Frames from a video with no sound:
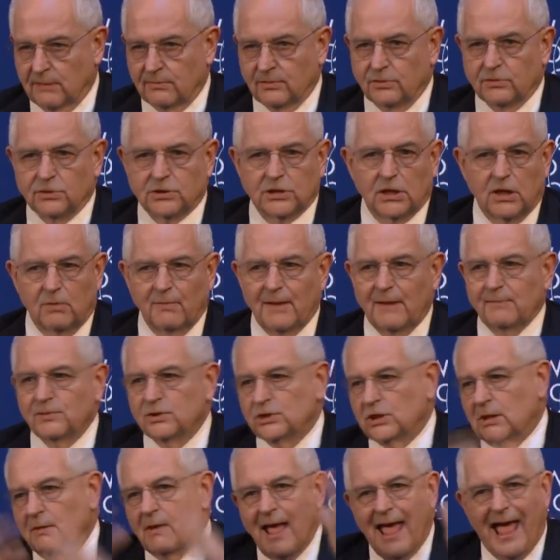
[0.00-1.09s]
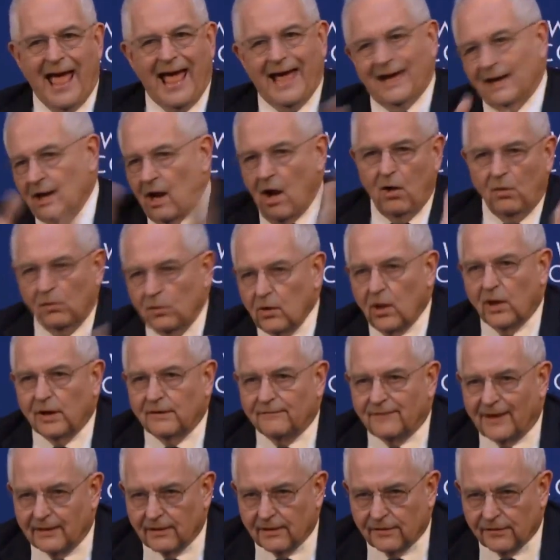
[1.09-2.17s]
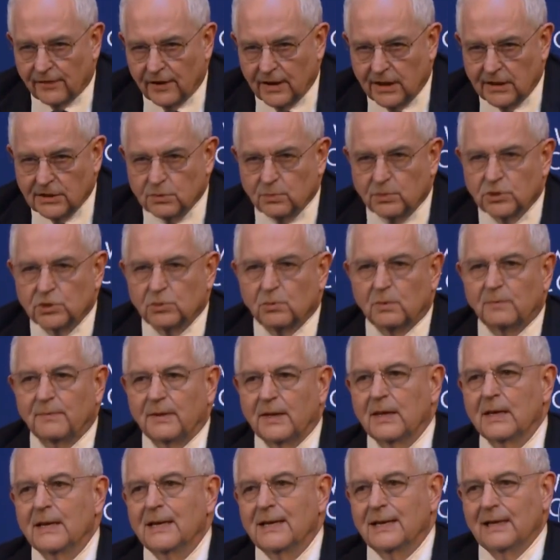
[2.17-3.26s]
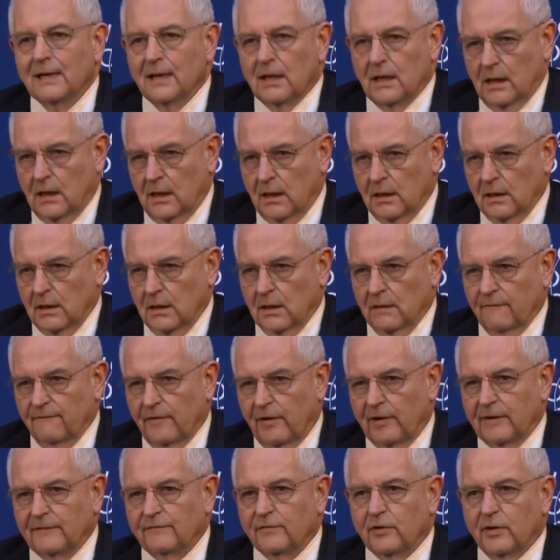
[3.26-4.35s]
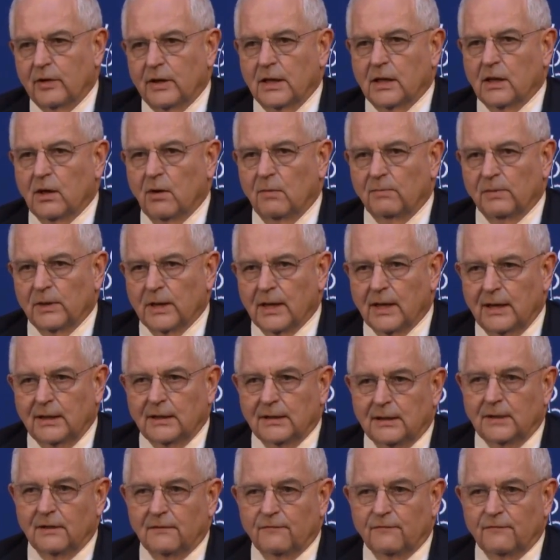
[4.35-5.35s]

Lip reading: WTO membership and a whole lot of other things which will be very, very complicated.